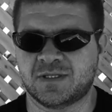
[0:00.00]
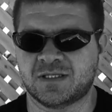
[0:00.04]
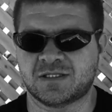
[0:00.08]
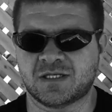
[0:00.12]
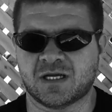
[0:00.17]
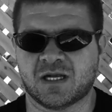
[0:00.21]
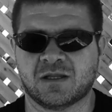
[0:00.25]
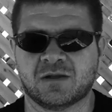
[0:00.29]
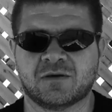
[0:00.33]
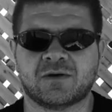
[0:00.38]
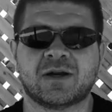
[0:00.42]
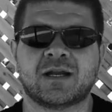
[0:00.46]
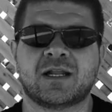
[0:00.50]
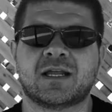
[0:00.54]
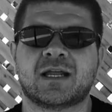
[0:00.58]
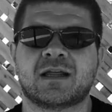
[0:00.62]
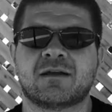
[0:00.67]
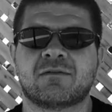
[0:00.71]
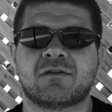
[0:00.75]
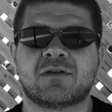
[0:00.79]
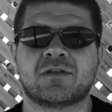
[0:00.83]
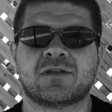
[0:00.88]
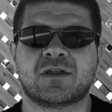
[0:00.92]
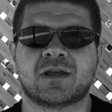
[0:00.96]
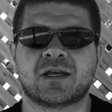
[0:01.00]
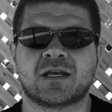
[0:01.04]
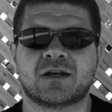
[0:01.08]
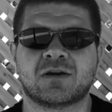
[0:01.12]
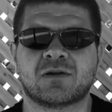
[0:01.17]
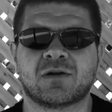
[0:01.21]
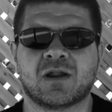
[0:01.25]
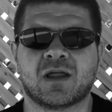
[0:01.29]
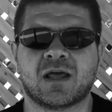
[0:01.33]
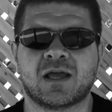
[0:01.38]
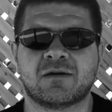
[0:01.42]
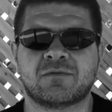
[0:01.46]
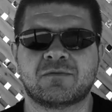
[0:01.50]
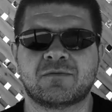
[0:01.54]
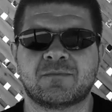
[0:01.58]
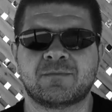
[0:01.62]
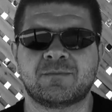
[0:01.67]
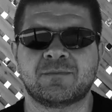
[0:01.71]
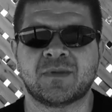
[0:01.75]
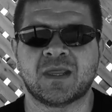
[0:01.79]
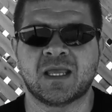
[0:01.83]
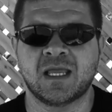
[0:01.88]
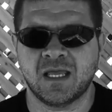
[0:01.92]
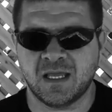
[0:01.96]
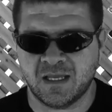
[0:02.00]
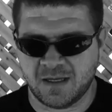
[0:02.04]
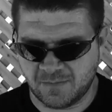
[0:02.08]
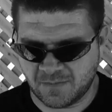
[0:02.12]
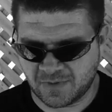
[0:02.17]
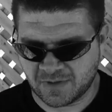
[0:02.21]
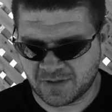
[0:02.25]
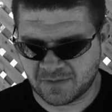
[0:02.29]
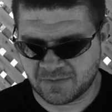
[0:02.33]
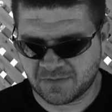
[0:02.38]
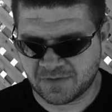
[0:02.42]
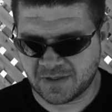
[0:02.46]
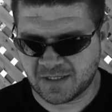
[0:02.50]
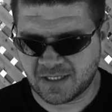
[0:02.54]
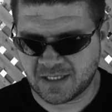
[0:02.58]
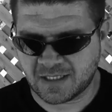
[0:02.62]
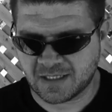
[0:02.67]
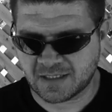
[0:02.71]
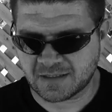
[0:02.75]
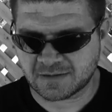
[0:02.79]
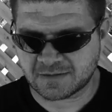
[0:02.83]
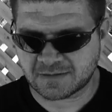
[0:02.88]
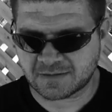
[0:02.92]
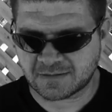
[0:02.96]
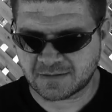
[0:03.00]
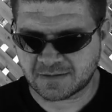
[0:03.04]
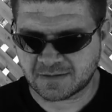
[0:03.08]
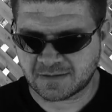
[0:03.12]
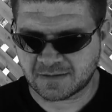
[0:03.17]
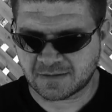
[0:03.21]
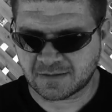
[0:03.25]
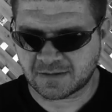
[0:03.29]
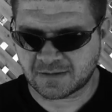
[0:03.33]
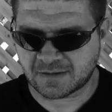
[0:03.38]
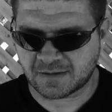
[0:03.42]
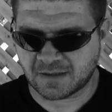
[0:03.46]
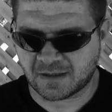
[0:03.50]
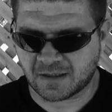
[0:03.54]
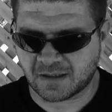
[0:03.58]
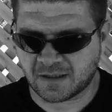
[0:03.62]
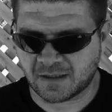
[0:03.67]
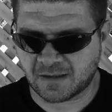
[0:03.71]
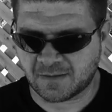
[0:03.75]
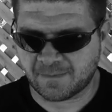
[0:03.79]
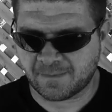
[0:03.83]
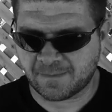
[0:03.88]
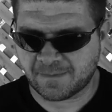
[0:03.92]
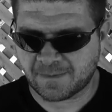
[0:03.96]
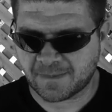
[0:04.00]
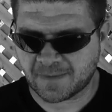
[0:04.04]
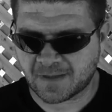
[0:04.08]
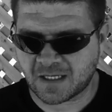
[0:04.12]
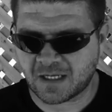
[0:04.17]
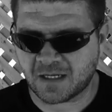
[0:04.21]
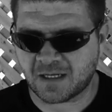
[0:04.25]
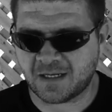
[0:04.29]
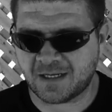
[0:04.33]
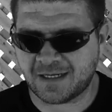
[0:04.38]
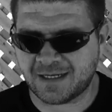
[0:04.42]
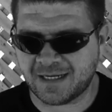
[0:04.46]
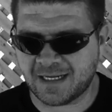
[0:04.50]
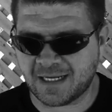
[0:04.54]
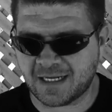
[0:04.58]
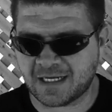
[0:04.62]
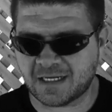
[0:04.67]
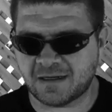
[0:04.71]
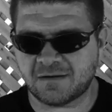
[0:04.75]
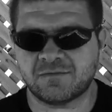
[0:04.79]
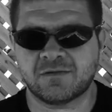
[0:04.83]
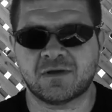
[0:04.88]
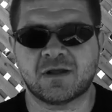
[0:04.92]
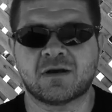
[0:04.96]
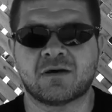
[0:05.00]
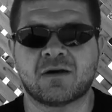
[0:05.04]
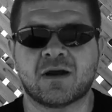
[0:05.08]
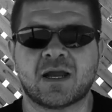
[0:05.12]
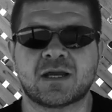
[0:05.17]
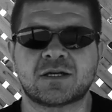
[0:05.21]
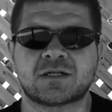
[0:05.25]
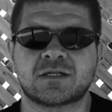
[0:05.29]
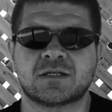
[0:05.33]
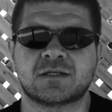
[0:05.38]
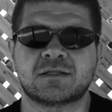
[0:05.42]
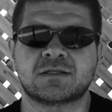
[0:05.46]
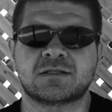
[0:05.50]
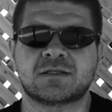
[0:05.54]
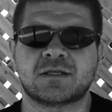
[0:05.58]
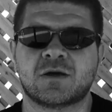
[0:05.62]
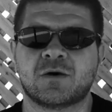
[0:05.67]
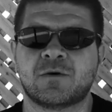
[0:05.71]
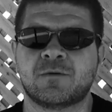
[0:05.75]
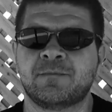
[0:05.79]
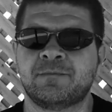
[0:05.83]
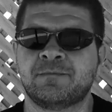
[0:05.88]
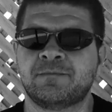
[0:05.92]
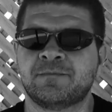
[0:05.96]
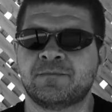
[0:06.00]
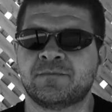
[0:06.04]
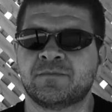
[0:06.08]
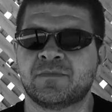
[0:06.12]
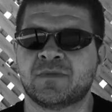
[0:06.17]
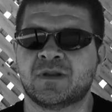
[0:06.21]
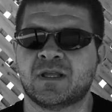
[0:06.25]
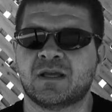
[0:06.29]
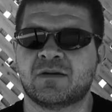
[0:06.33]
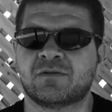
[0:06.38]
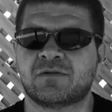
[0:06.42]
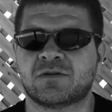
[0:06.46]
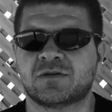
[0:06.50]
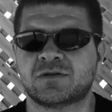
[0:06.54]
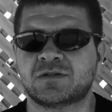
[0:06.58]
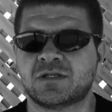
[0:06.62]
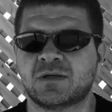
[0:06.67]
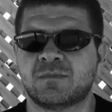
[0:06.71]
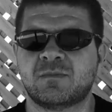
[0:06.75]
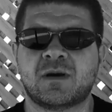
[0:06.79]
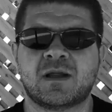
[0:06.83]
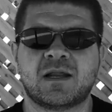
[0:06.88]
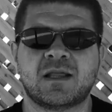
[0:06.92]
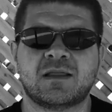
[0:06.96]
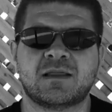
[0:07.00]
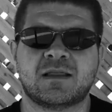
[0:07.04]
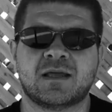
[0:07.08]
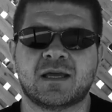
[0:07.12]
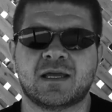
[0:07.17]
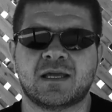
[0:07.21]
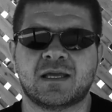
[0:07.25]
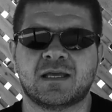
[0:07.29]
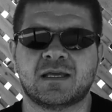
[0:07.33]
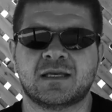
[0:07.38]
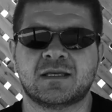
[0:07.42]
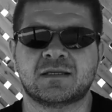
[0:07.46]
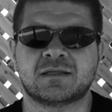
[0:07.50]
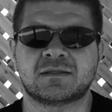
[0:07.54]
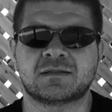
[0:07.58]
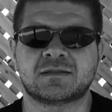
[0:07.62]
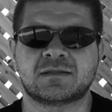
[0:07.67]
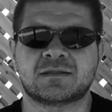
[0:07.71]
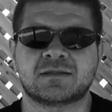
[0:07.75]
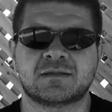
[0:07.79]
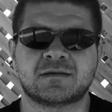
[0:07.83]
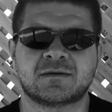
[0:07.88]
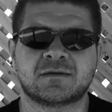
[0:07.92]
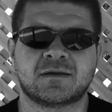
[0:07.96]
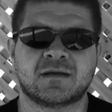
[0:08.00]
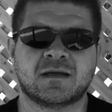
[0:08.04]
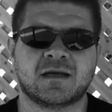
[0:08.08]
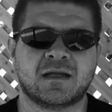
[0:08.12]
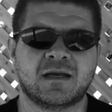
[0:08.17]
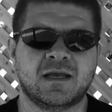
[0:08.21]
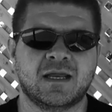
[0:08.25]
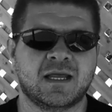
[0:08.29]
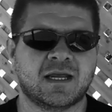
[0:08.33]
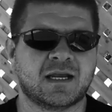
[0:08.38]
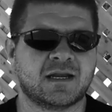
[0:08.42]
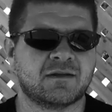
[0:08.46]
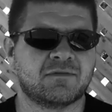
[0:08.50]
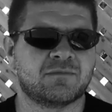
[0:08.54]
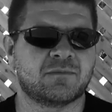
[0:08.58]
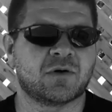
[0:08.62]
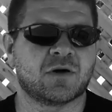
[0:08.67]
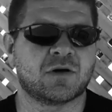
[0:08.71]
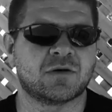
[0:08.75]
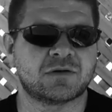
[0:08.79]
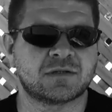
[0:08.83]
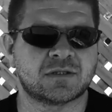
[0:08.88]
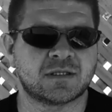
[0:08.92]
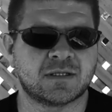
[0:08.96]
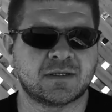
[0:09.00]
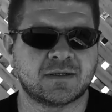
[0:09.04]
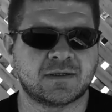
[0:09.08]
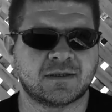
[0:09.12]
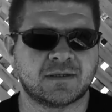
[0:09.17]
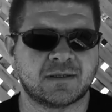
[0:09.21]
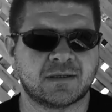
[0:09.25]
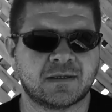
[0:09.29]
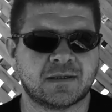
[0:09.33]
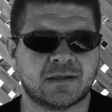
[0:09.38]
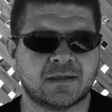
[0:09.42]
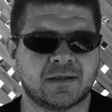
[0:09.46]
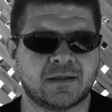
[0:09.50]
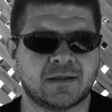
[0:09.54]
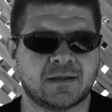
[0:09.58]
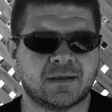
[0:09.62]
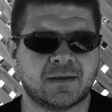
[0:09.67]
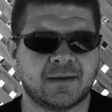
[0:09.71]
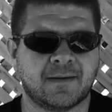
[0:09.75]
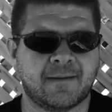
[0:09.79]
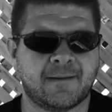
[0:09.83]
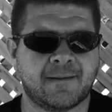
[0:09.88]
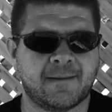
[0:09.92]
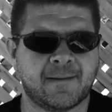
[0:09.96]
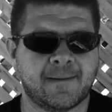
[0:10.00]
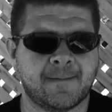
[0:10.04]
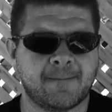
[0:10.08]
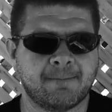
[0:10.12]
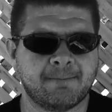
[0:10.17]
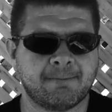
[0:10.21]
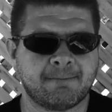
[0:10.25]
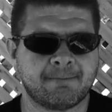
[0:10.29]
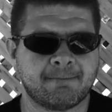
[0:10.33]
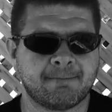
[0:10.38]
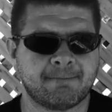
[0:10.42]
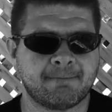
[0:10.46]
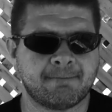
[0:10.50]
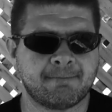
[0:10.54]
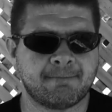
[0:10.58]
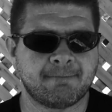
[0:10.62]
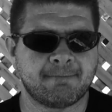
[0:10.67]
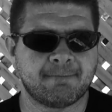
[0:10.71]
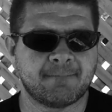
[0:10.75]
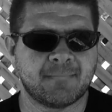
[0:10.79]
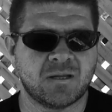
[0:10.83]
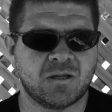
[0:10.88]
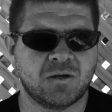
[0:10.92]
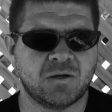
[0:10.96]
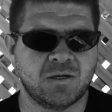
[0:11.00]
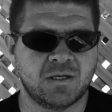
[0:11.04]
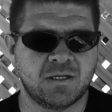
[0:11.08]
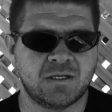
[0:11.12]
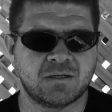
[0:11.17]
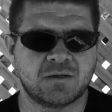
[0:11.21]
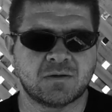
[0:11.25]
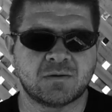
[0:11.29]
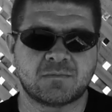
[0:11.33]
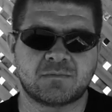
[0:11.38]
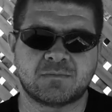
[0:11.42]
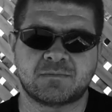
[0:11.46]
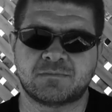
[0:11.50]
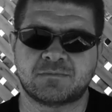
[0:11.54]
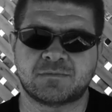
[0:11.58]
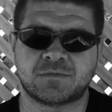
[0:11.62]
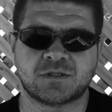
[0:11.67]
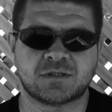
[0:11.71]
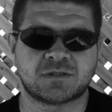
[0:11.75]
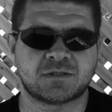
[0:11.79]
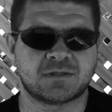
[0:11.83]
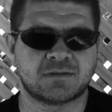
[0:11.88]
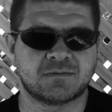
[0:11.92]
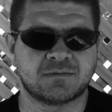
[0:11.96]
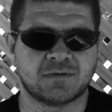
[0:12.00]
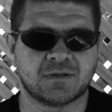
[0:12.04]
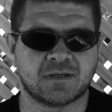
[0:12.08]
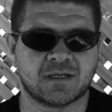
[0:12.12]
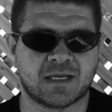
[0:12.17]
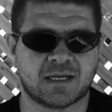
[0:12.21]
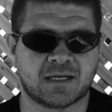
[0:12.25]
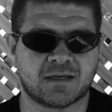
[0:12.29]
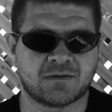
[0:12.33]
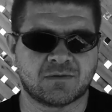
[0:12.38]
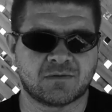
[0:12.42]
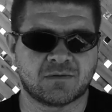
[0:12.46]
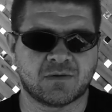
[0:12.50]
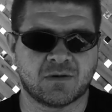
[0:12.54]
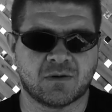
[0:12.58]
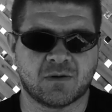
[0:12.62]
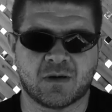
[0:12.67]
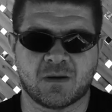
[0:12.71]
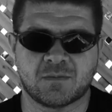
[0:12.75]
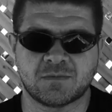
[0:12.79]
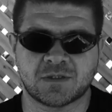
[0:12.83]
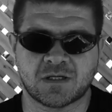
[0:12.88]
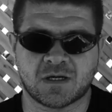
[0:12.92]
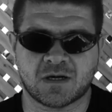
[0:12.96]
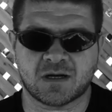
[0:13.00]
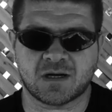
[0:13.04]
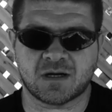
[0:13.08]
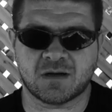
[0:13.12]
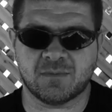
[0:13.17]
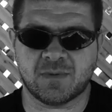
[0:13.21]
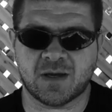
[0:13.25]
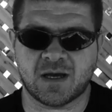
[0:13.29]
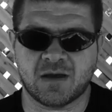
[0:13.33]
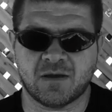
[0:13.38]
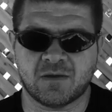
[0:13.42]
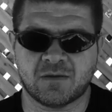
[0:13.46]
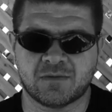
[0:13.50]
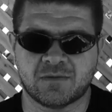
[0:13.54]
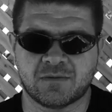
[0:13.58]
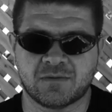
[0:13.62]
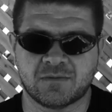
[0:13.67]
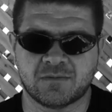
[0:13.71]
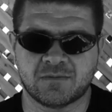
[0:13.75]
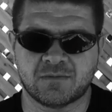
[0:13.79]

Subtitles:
be tolerating everything in your life. But the thing is, cut negative interactions. So if there's somebody that is a negative person, you need to just, like, I'm talking about